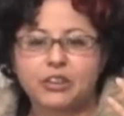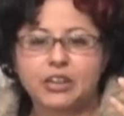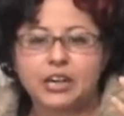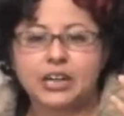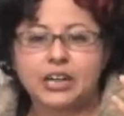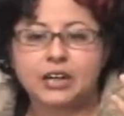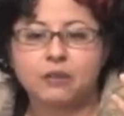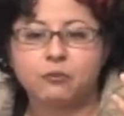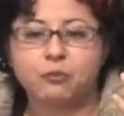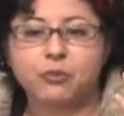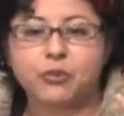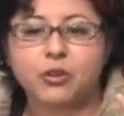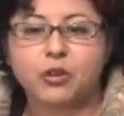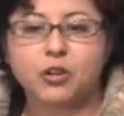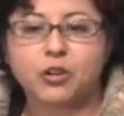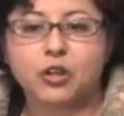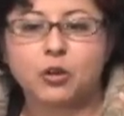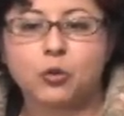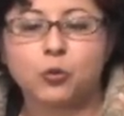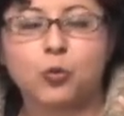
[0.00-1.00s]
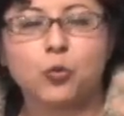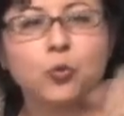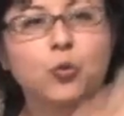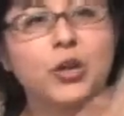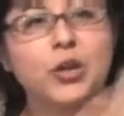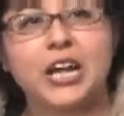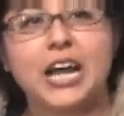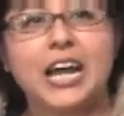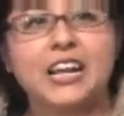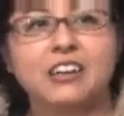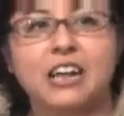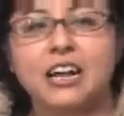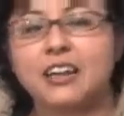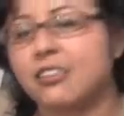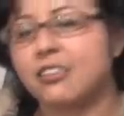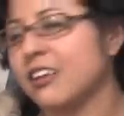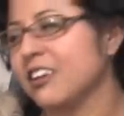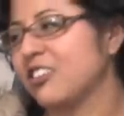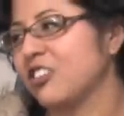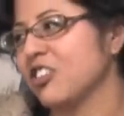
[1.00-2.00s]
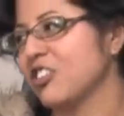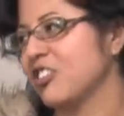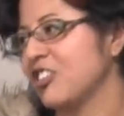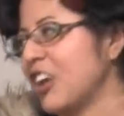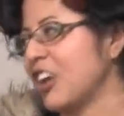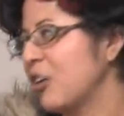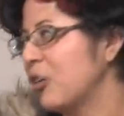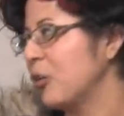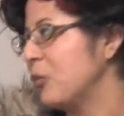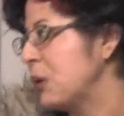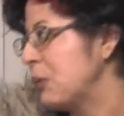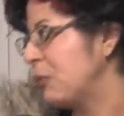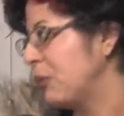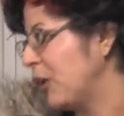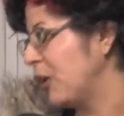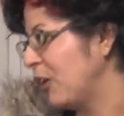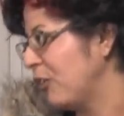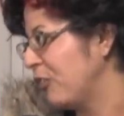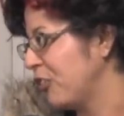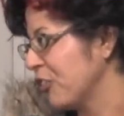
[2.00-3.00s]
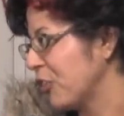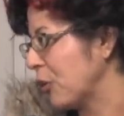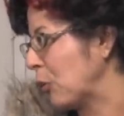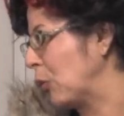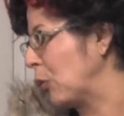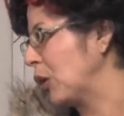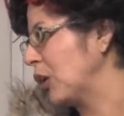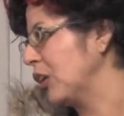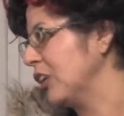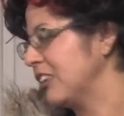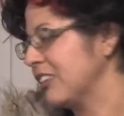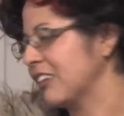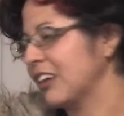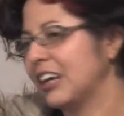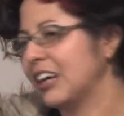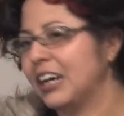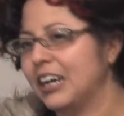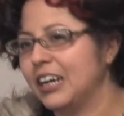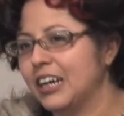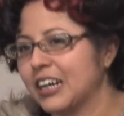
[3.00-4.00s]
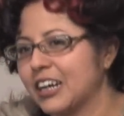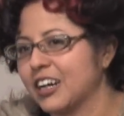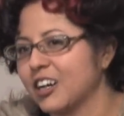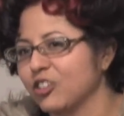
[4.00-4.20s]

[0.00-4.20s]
Um, we, I, I think just general people all over the world uh,